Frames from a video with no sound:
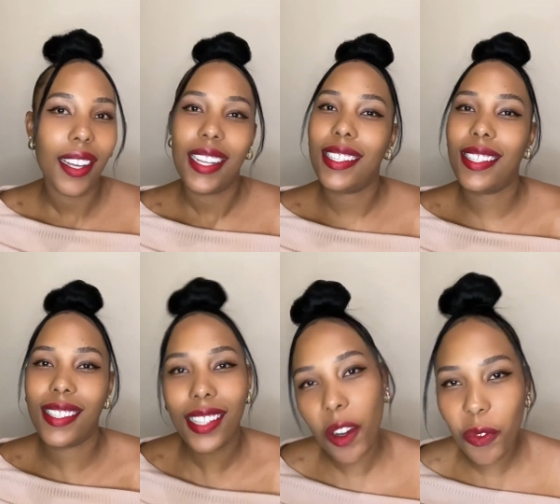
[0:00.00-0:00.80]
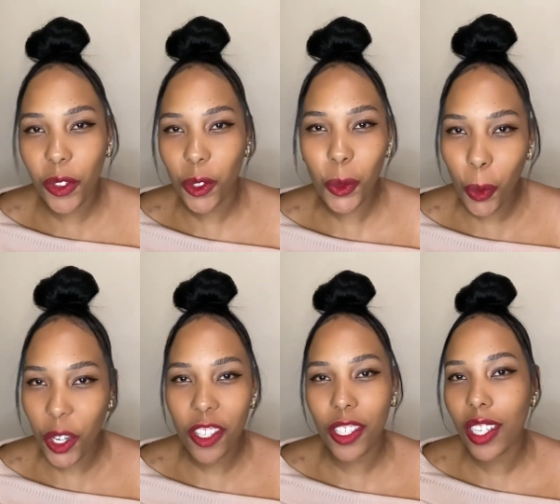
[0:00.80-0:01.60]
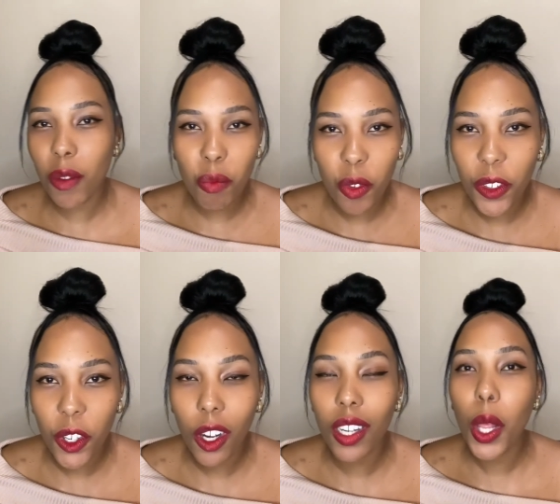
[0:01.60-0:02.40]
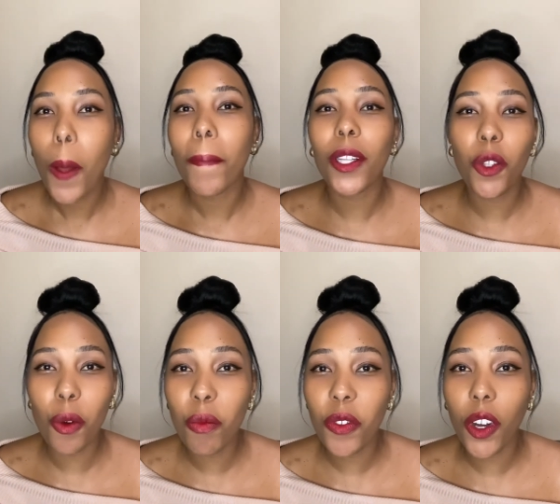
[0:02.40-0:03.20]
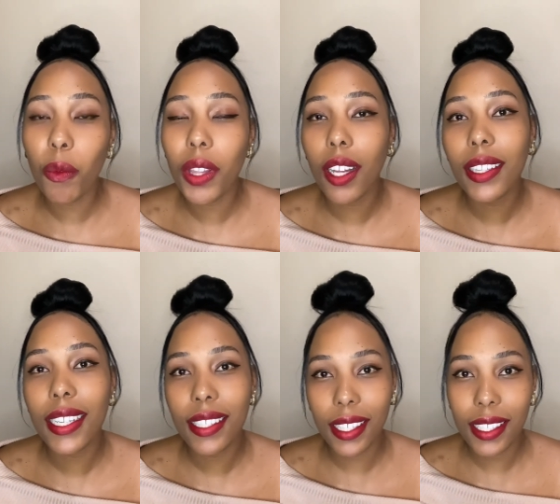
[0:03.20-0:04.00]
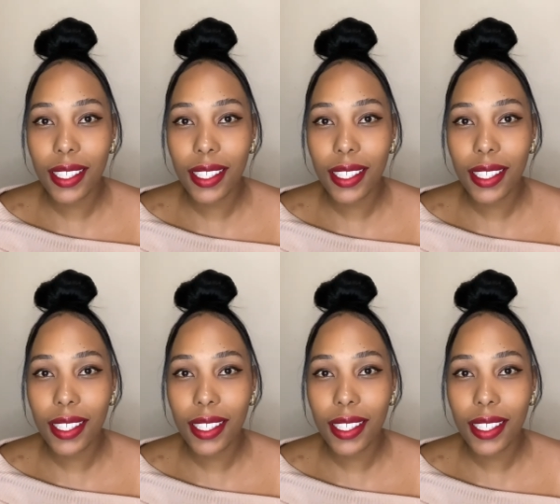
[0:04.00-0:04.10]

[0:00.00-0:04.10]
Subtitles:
stuff this question, I'm moving on. But don't move on without the executor